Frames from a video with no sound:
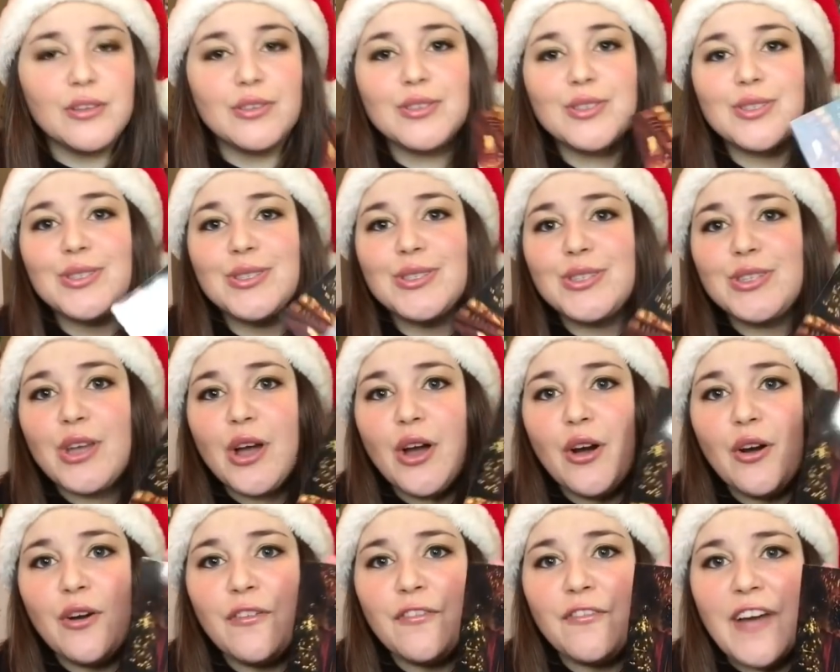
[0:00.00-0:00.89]

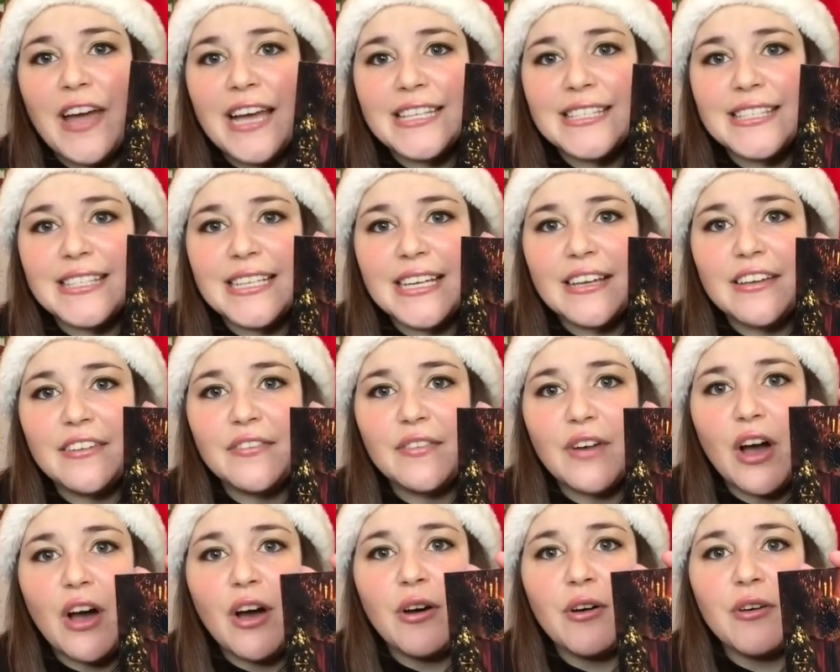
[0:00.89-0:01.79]
So
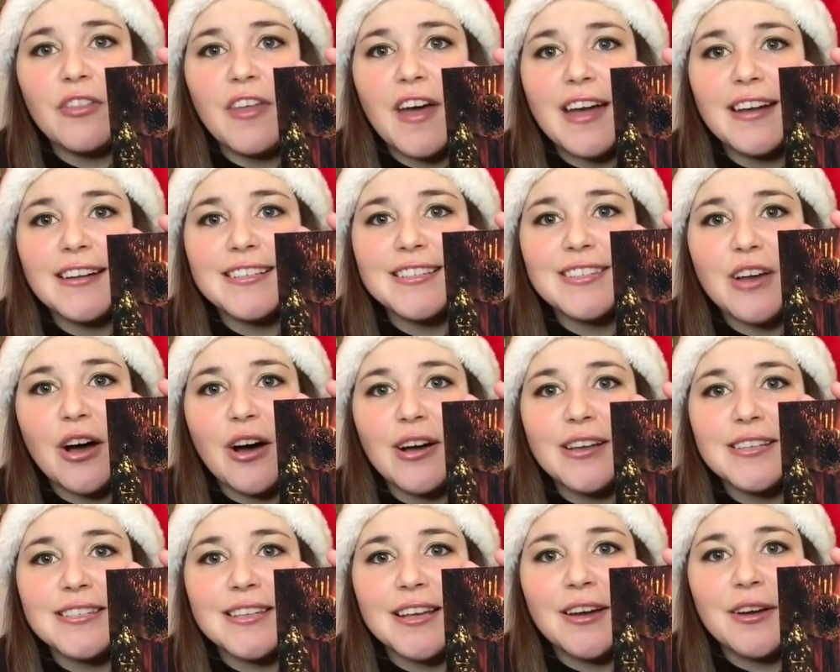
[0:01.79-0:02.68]
festive. Oh, that is
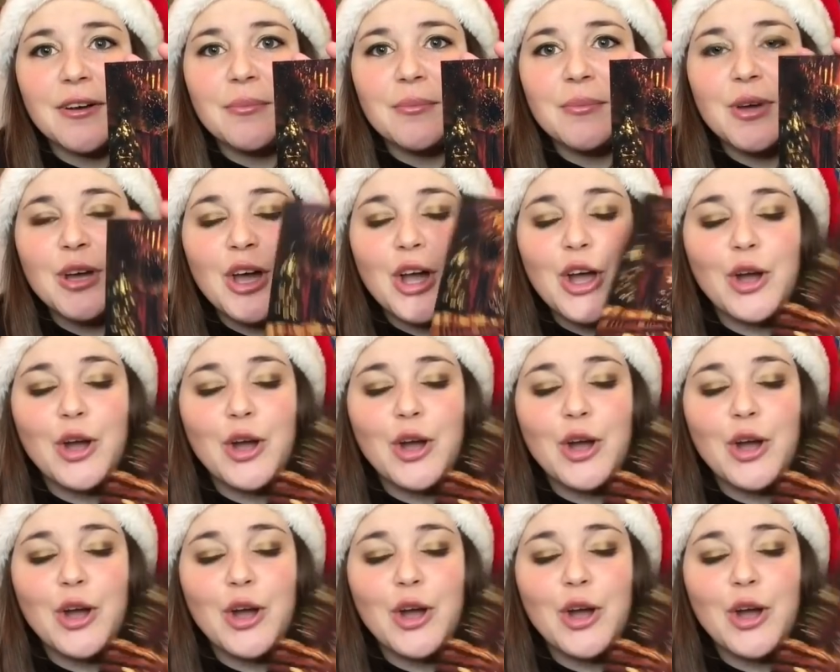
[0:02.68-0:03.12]
awesome.